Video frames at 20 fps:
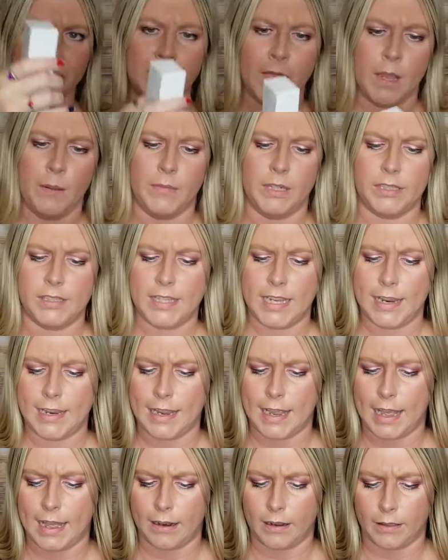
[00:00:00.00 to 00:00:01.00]
I'm going to take
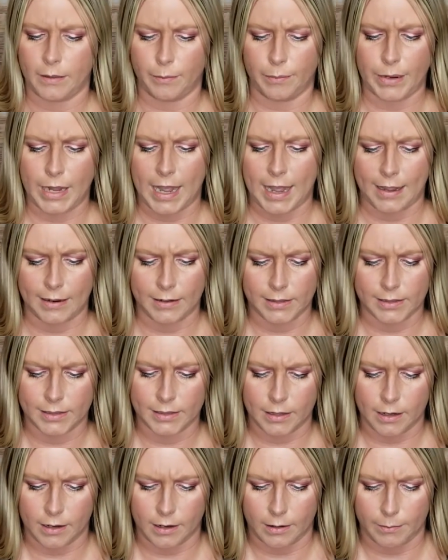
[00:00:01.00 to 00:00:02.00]
it out of the
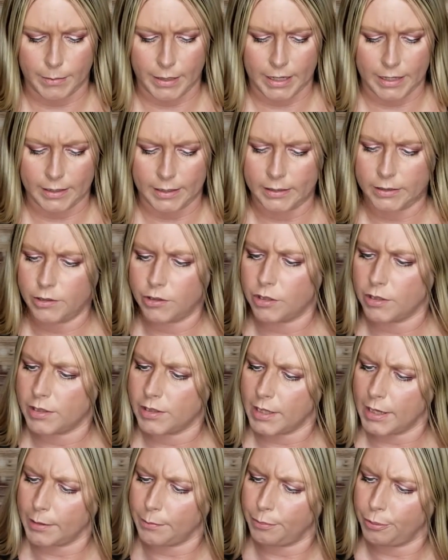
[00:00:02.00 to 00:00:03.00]
box. It is
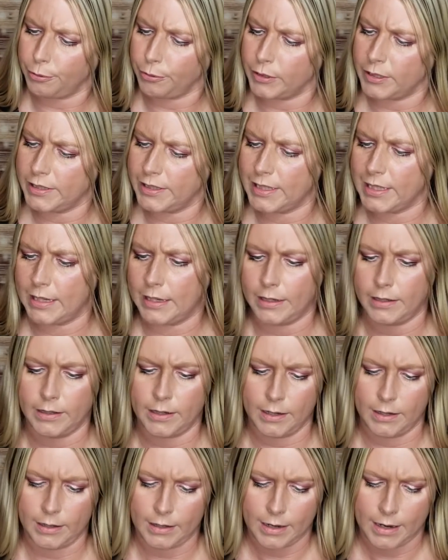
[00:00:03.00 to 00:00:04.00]
just like
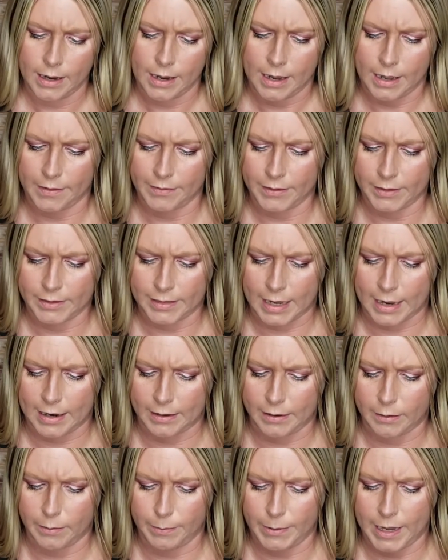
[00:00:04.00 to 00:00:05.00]
printed on the
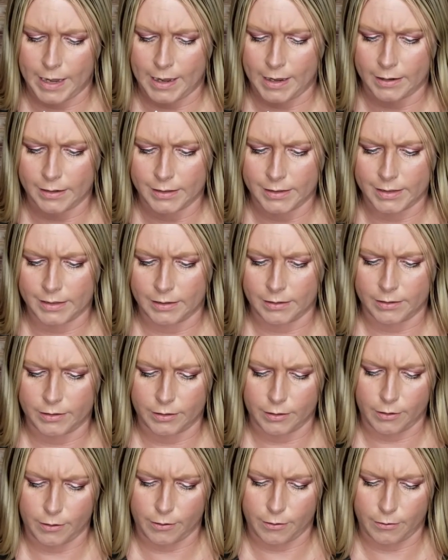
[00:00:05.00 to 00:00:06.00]
side of the box,
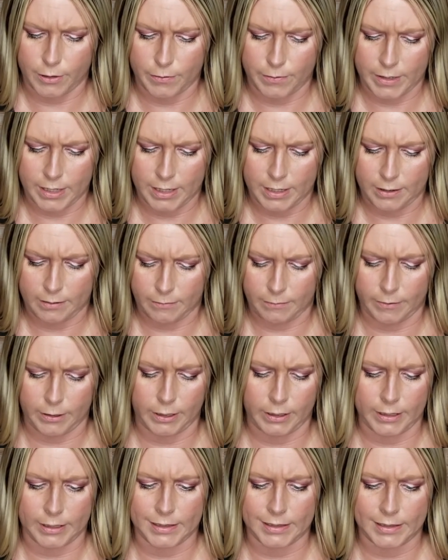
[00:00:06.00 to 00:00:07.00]
so you can't
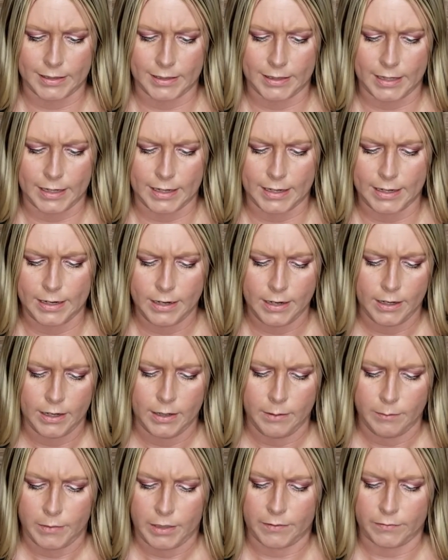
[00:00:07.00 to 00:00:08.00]
really see. I
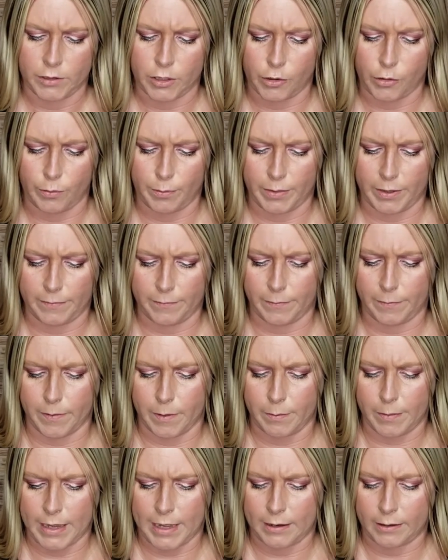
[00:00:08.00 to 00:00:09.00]
have to open it from
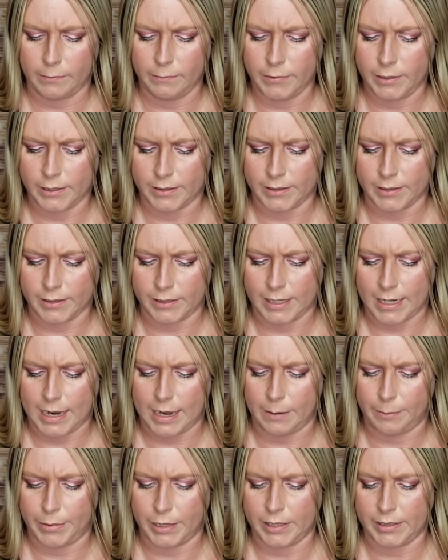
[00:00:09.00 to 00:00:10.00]
the bottom because the
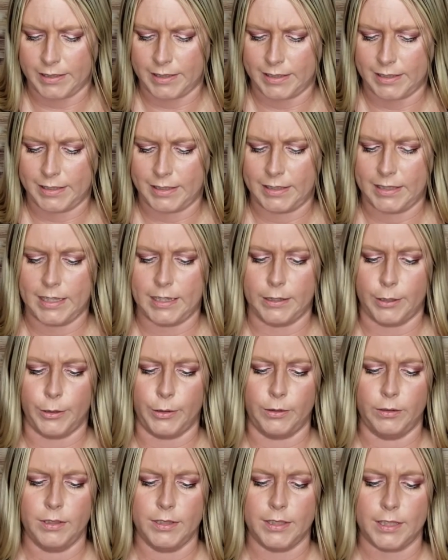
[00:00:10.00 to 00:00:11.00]
top is
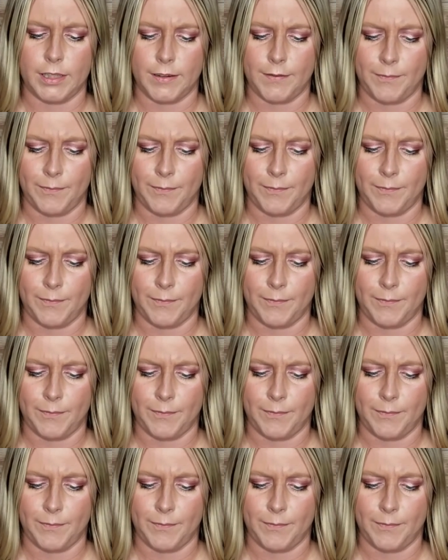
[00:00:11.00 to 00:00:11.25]
sealed.